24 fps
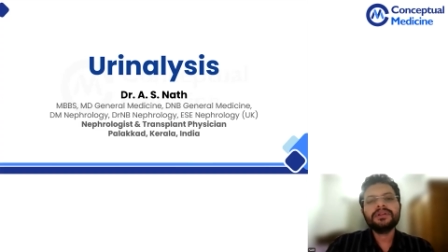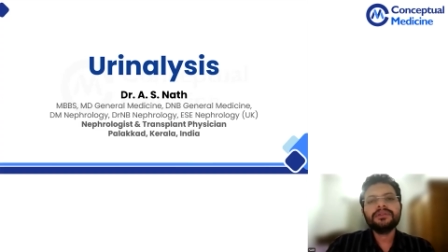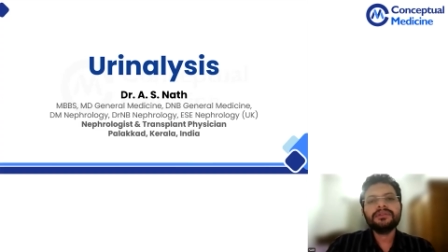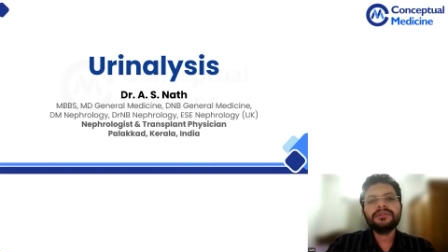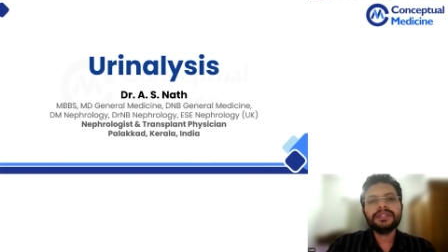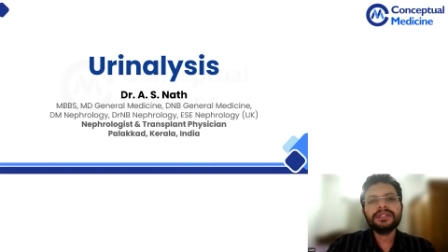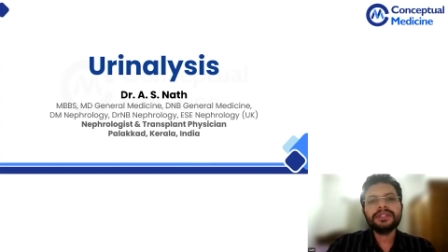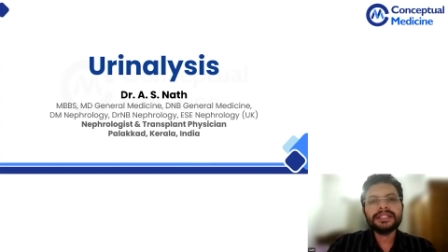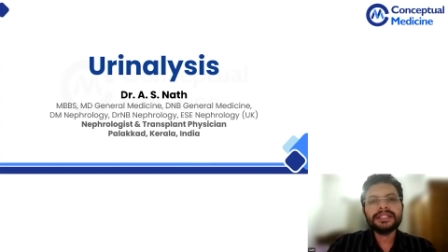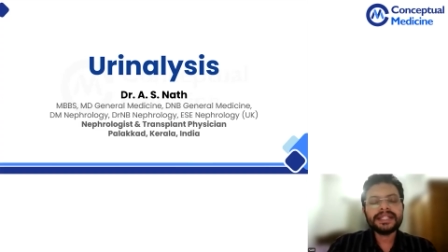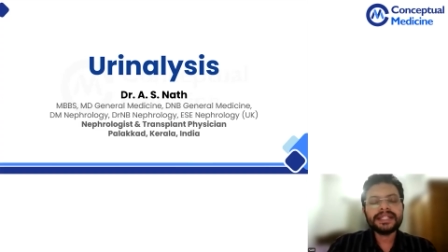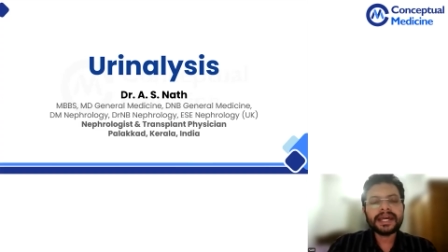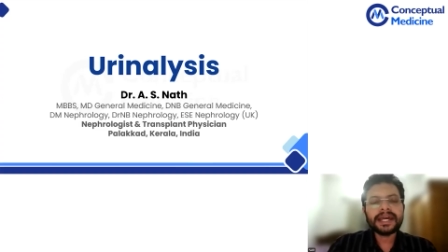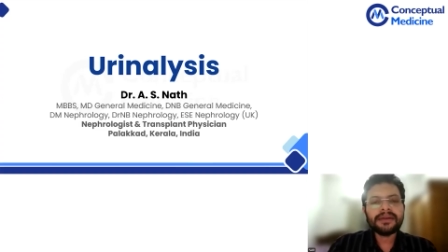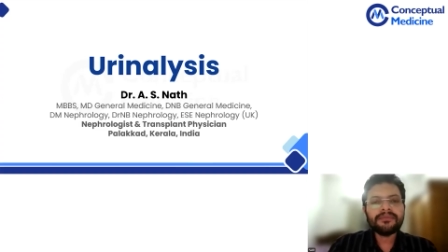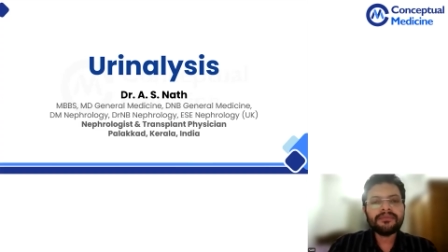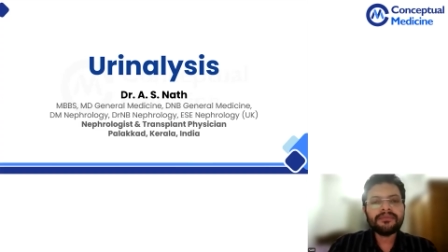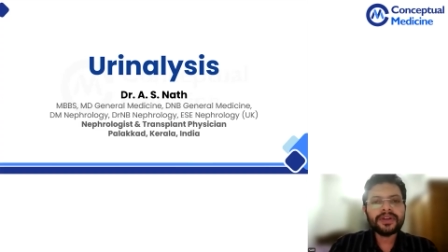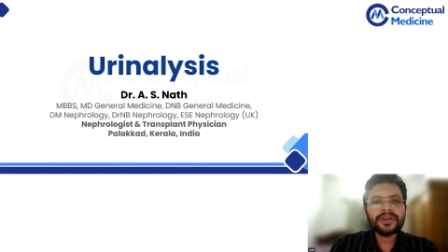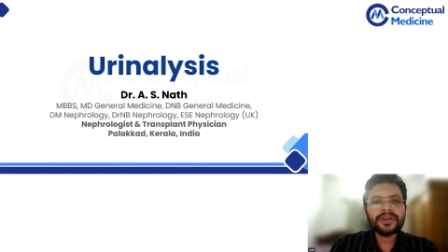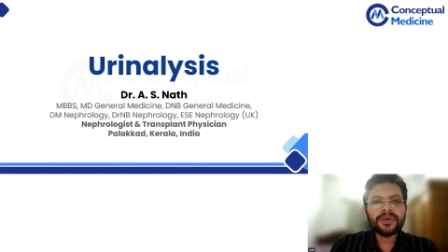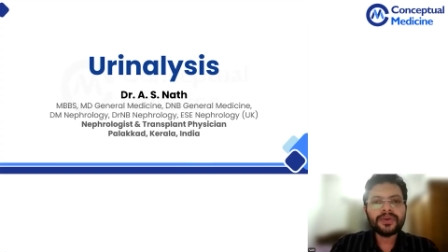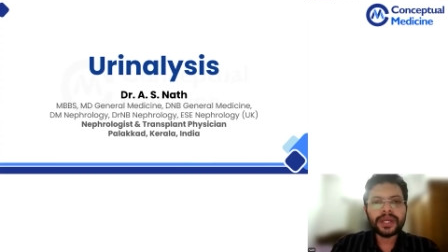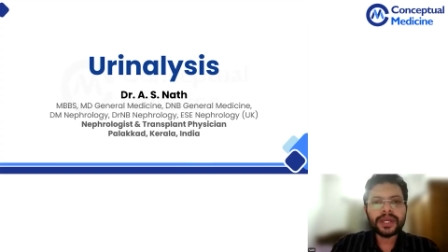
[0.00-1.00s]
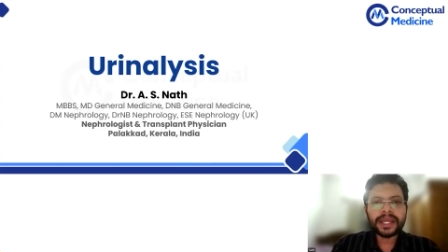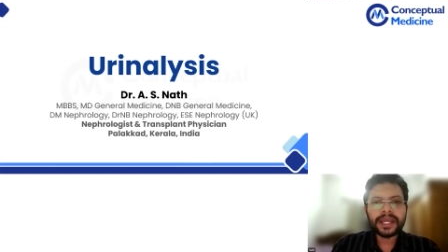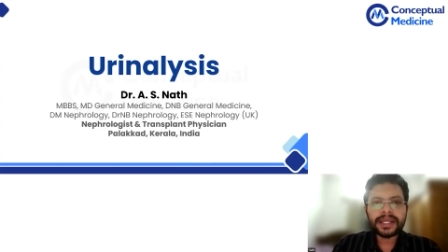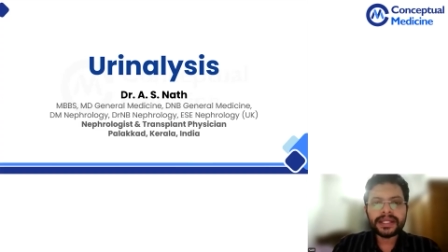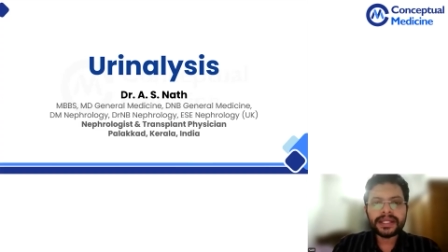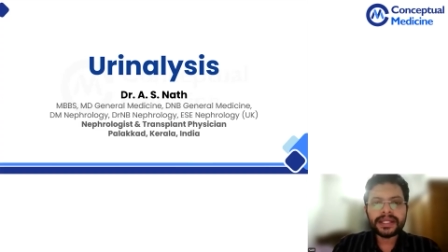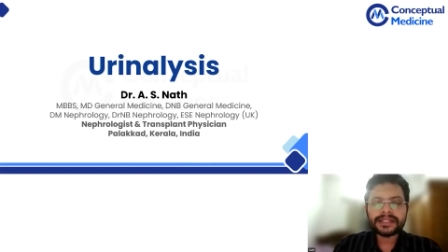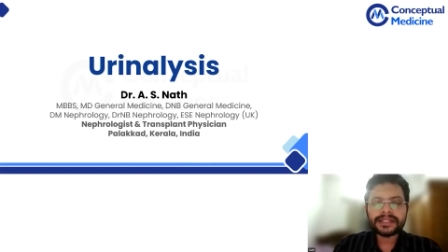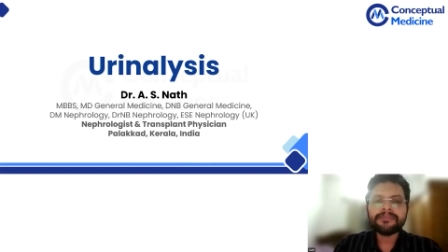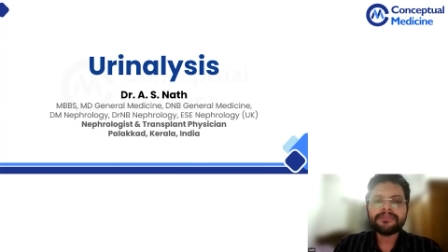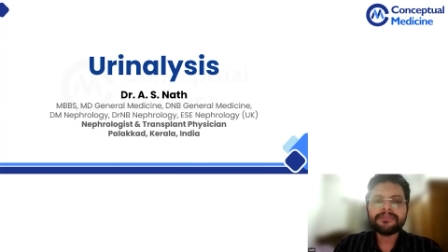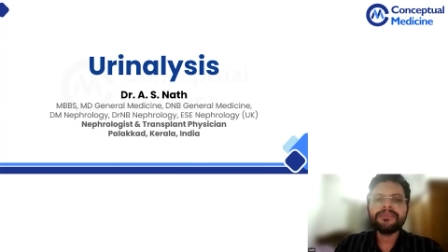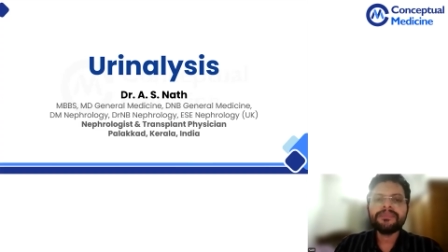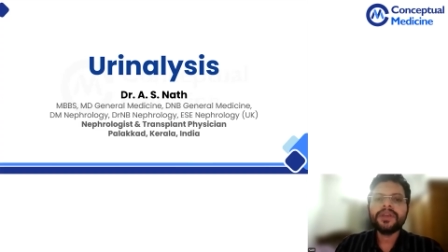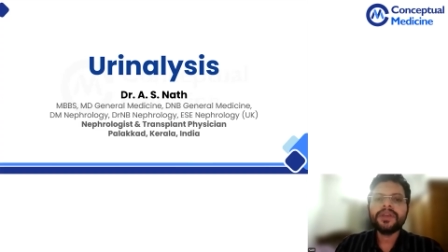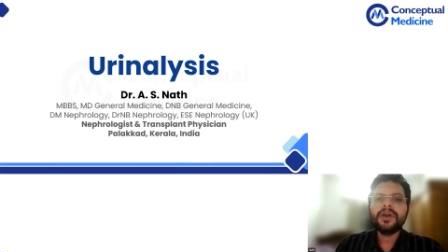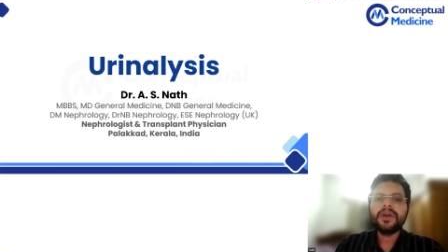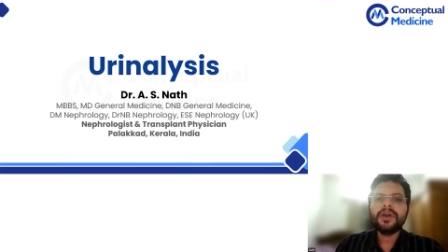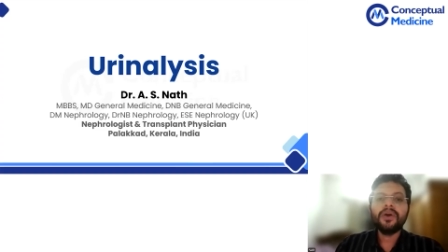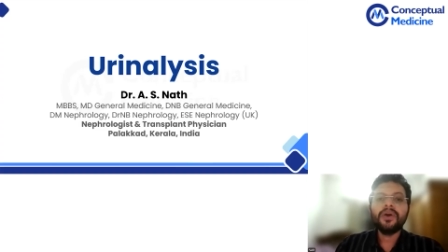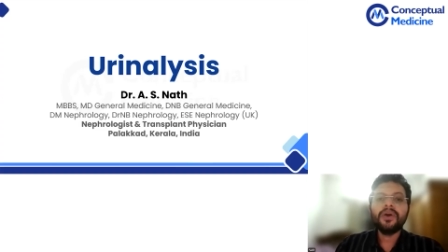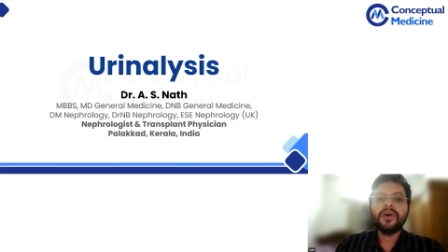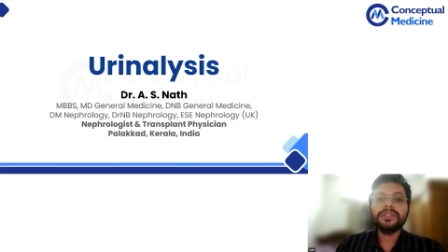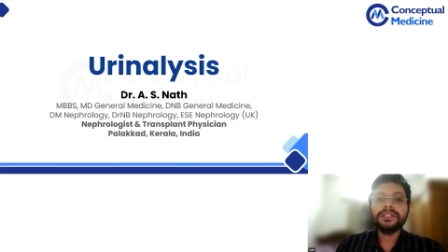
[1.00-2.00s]
this time we're doing it
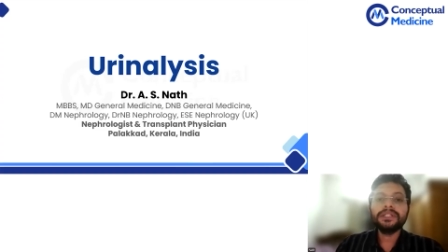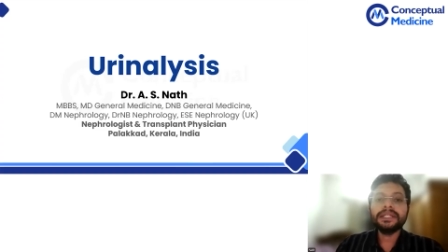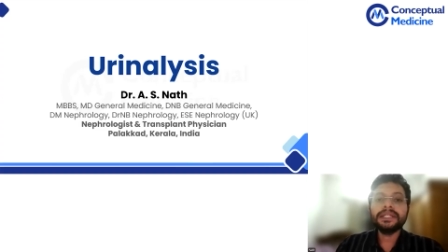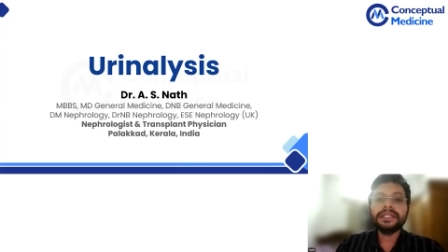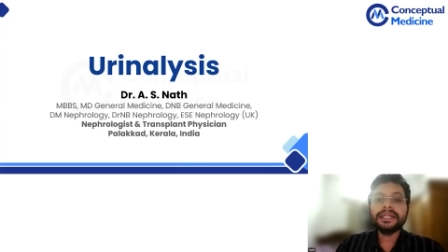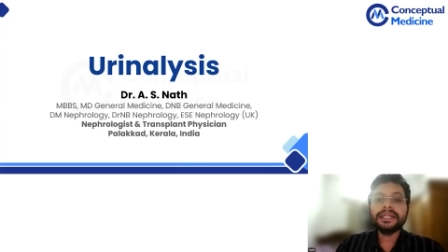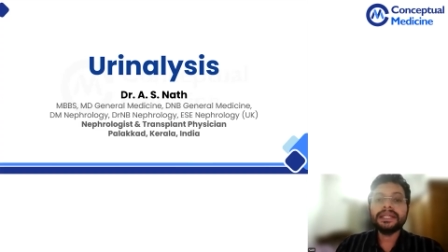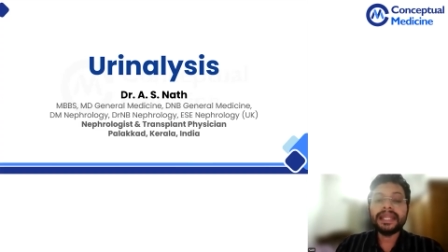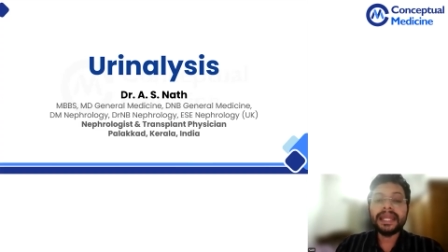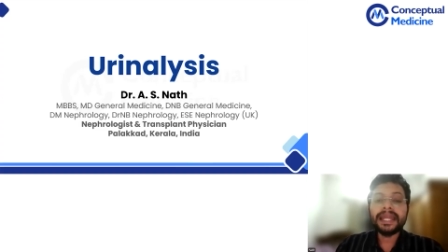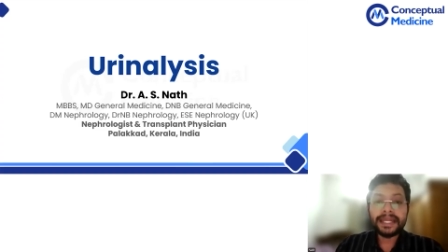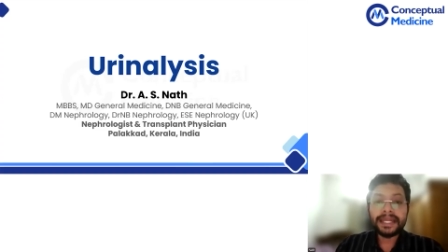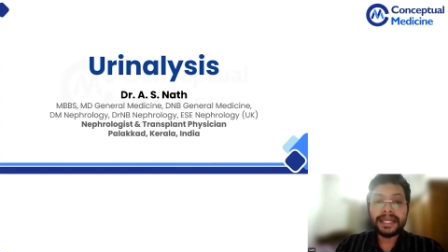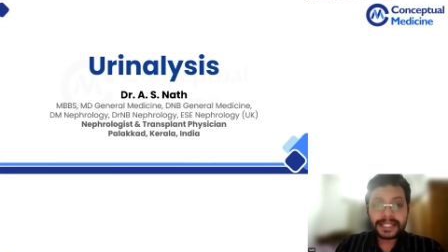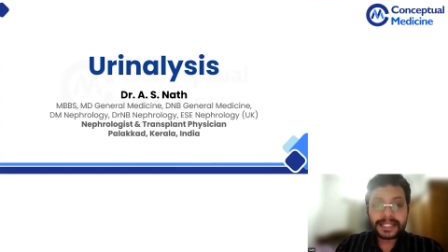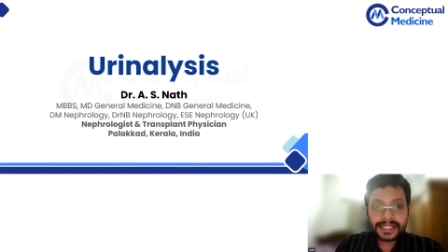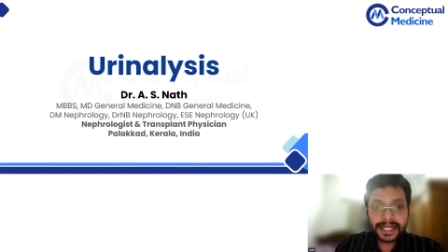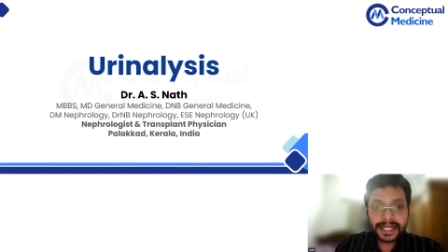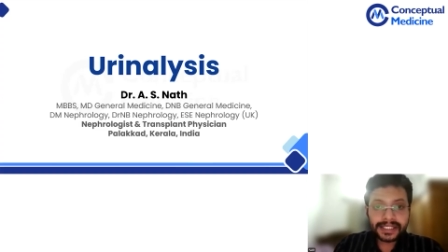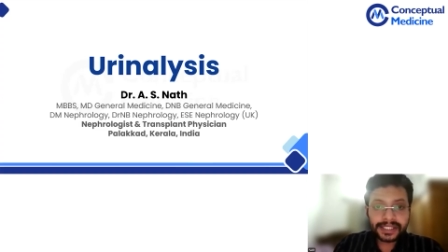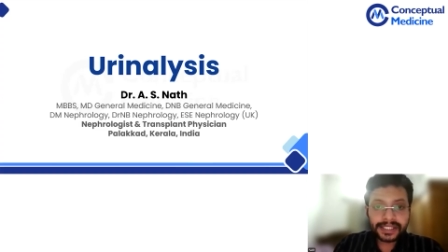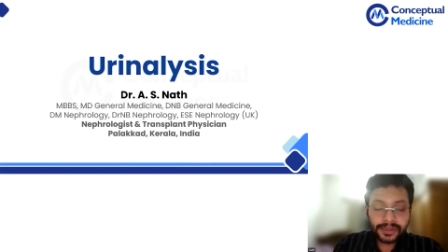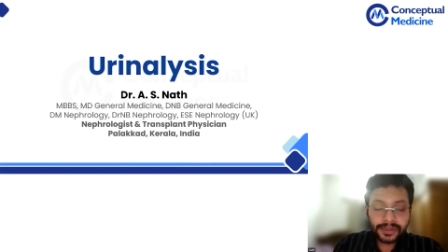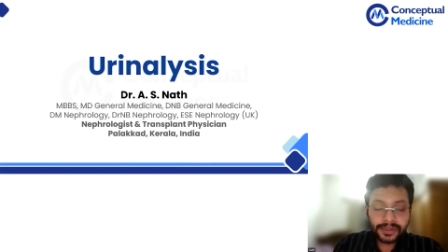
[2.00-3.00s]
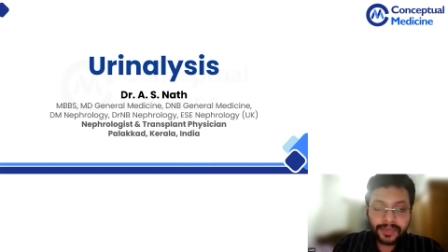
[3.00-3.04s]
on the latest edition,